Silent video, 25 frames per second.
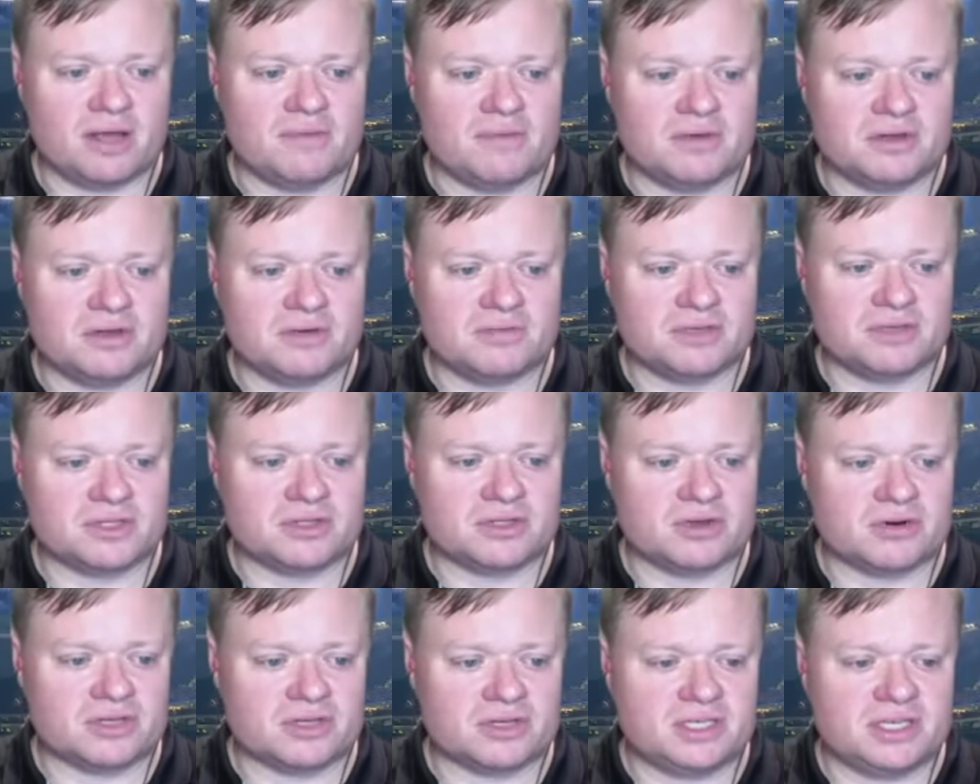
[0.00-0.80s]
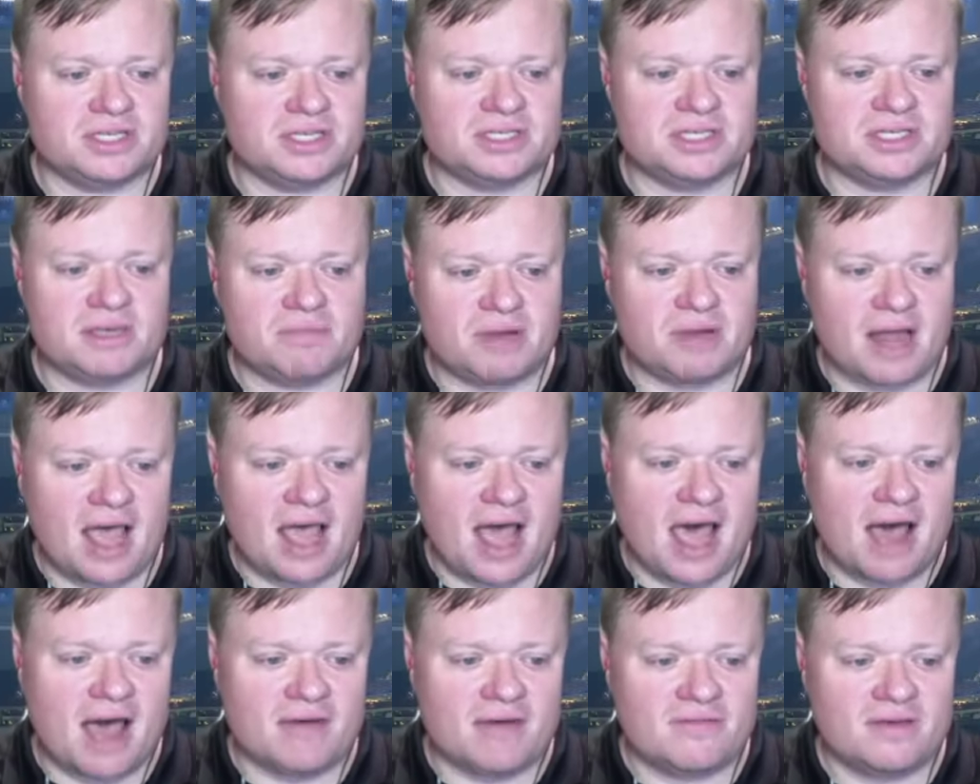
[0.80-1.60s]
I mean, it was 13 zip at
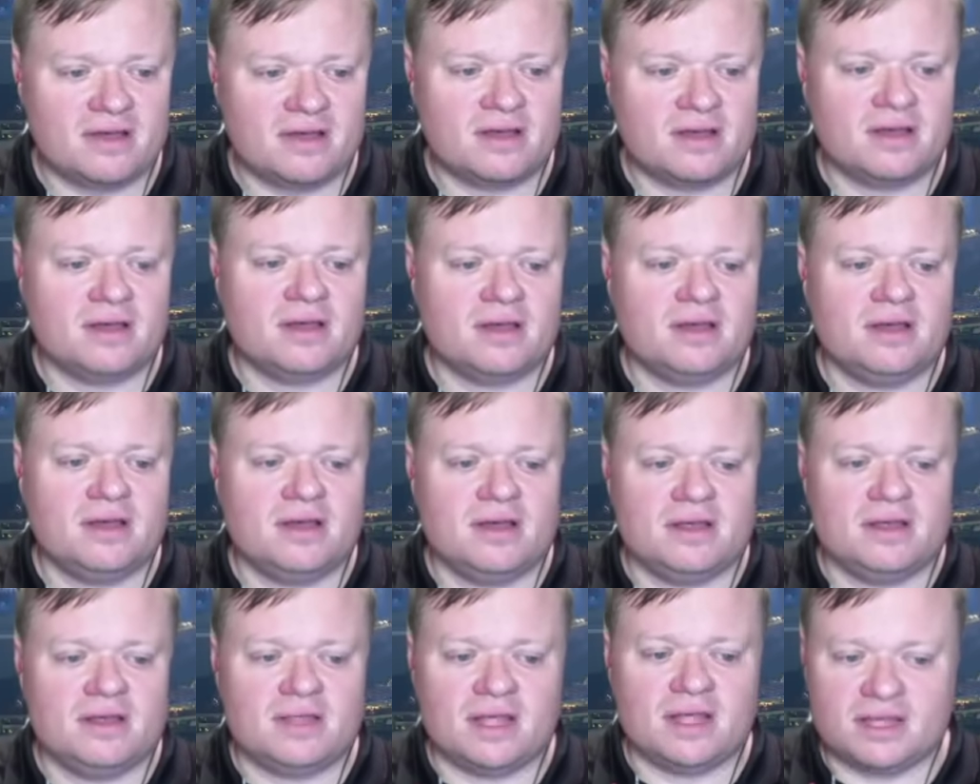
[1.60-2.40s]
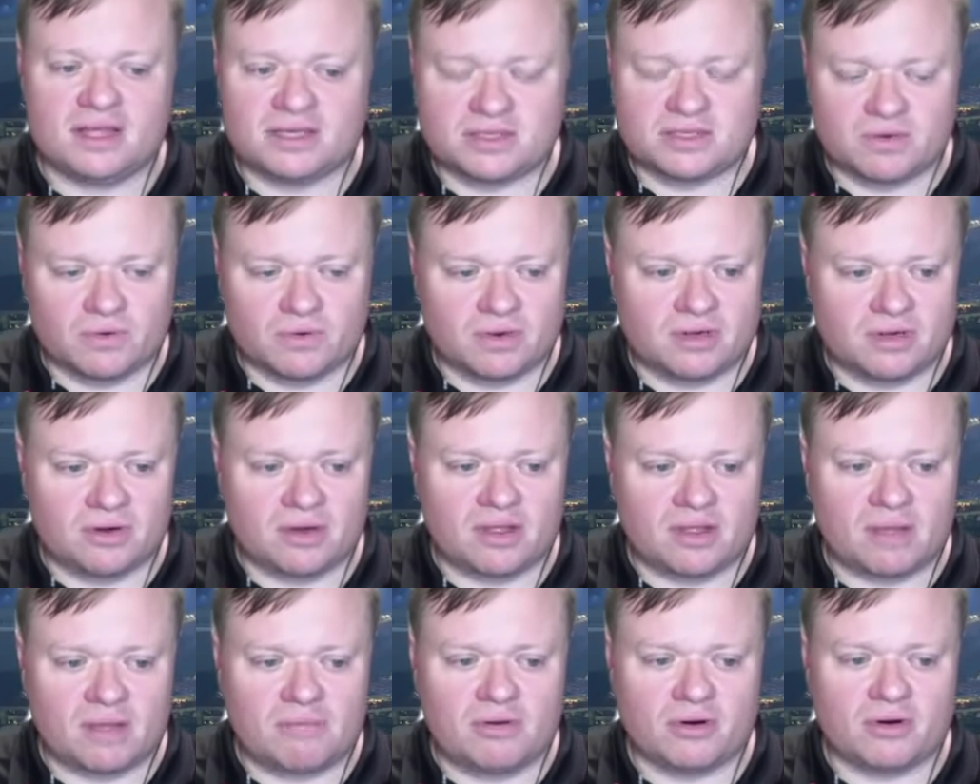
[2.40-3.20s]
half. Then they scored, you
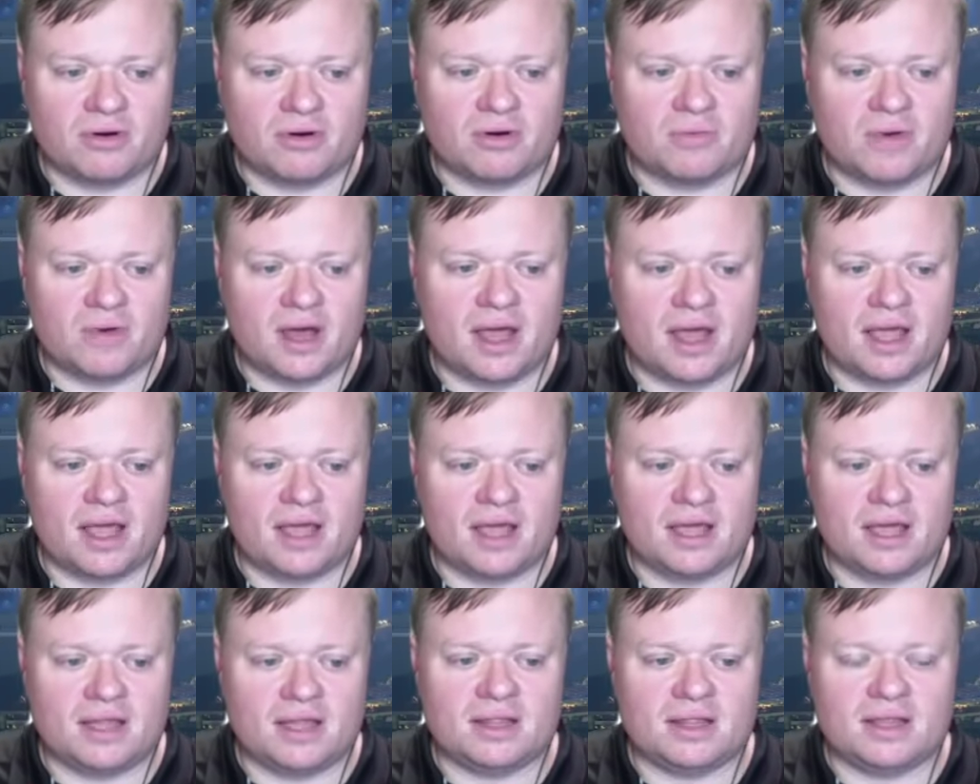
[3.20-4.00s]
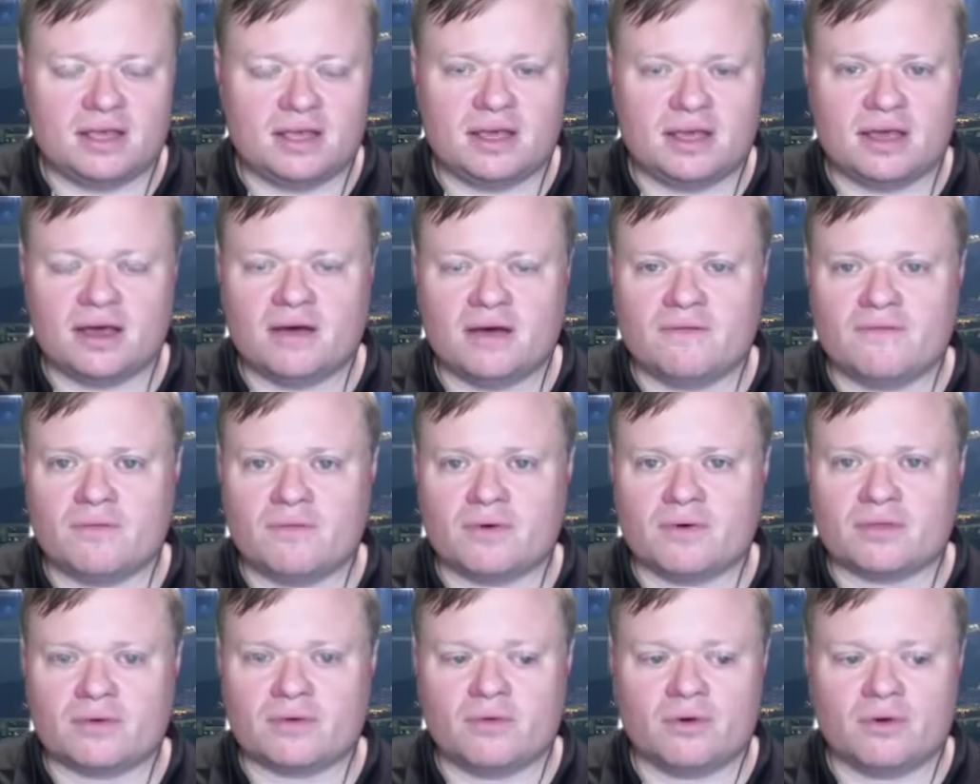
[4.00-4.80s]
know, they put it away in the uh,
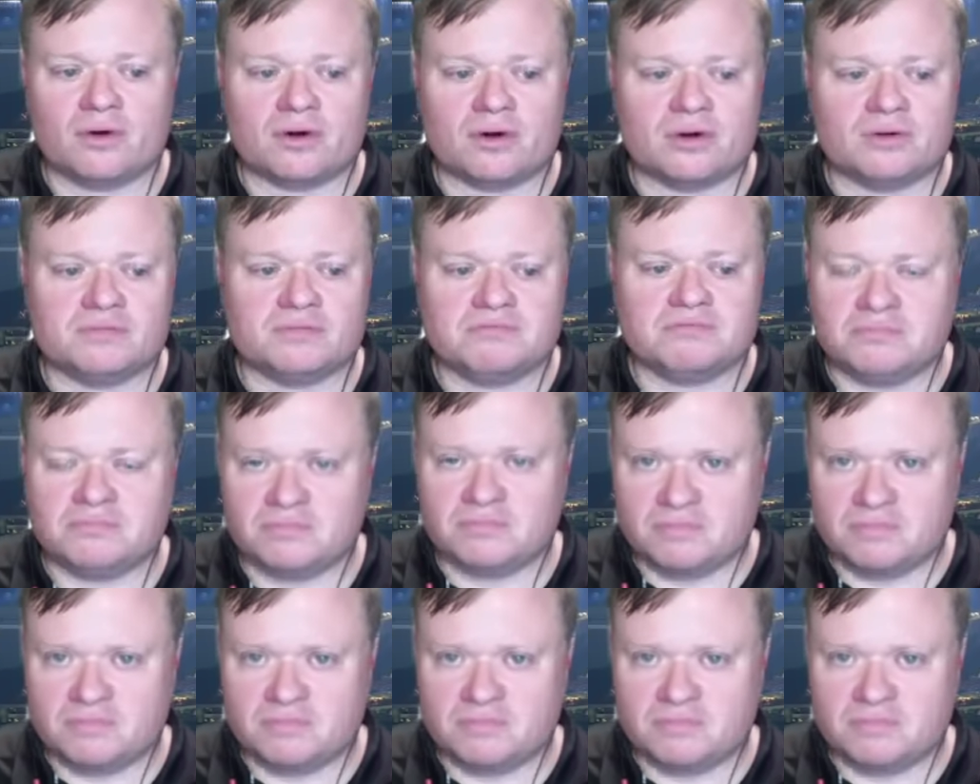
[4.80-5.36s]
fourth quarter,